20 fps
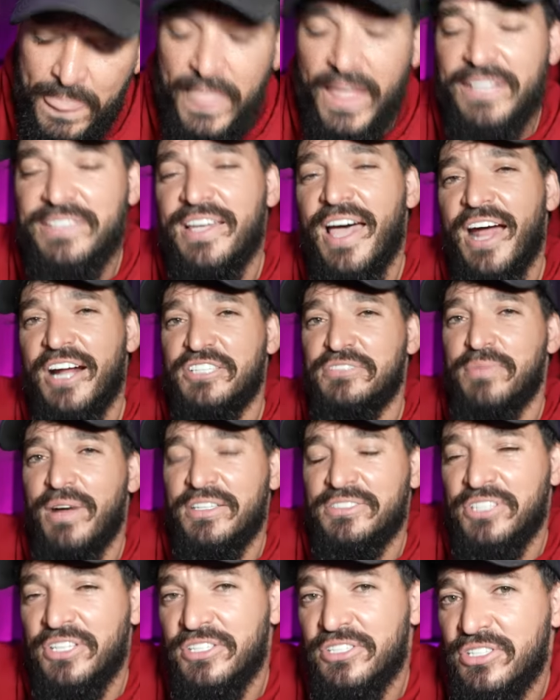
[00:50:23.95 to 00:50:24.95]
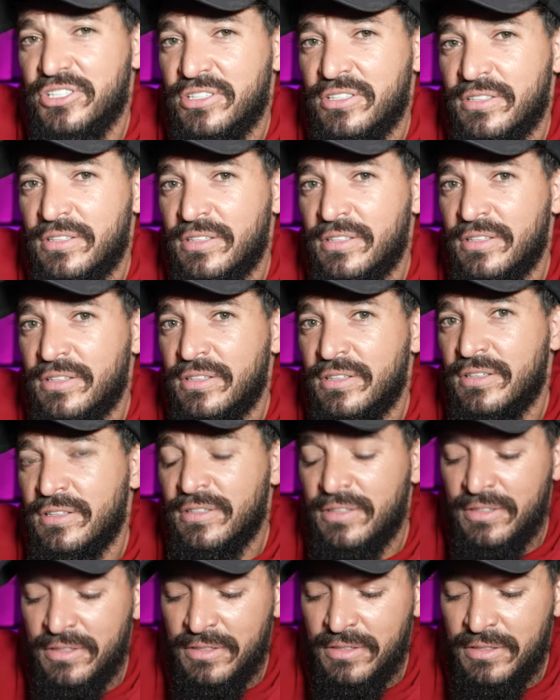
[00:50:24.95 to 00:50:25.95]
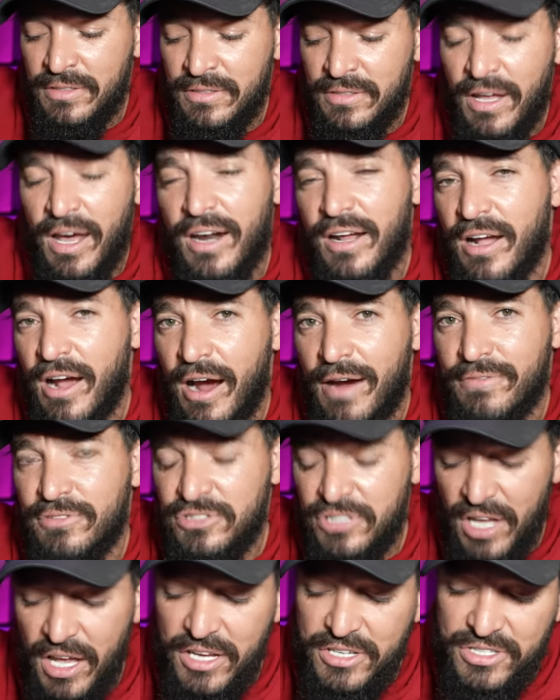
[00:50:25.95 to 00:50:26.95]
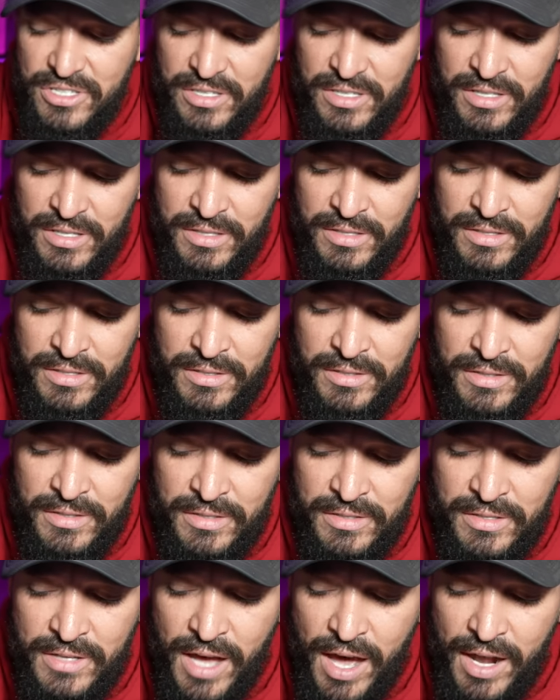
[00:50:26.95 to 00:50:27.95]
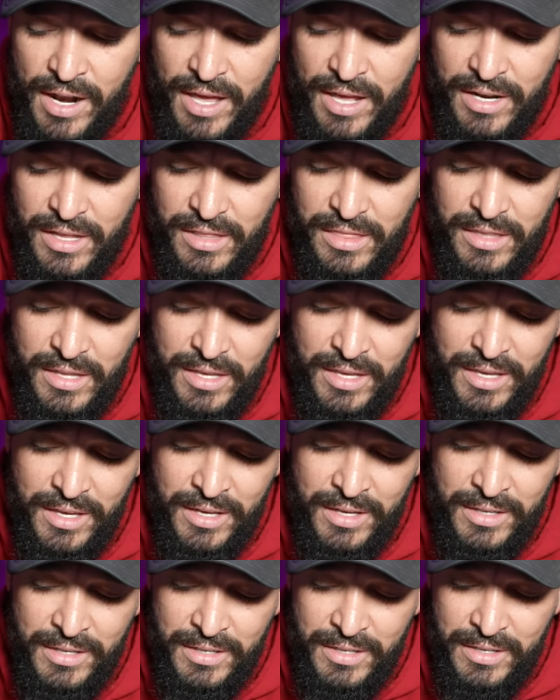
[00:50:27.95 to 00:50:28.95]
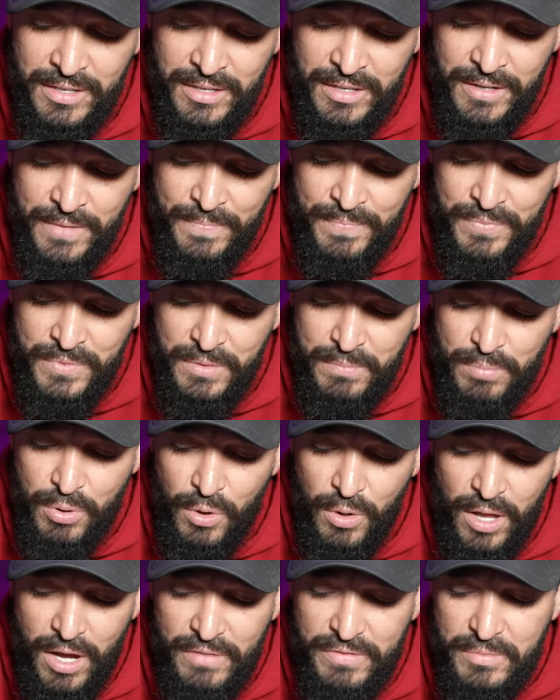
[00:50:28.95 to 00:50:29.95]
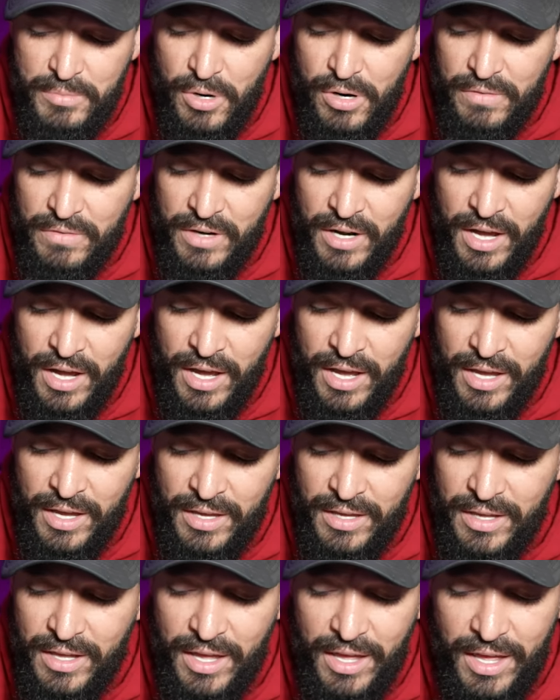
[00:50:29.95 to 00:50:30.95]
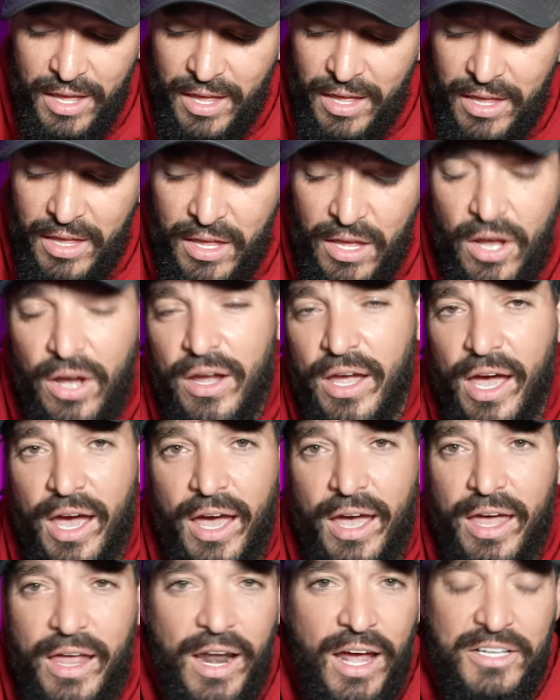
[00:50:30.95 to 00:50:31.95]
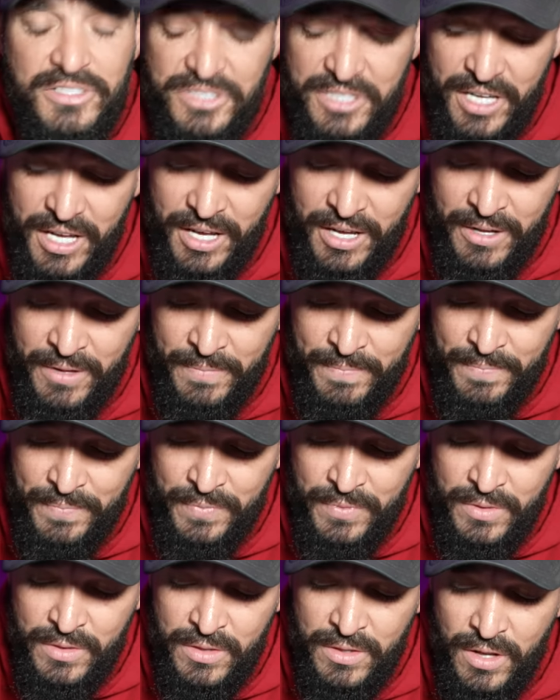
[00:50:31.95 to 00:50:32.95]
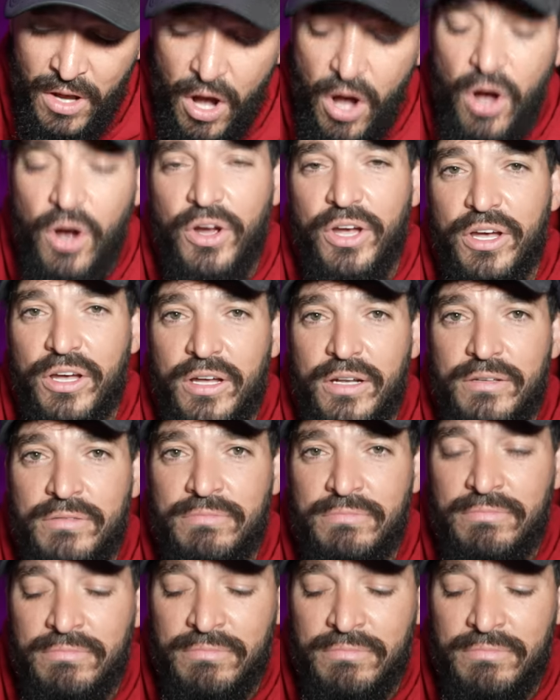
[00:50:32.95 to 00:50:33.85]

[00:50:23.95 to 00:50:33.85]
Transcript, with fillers: A text message. Not a conversation, not anything. Pull out from Overnight. Okay, and I say, "All good.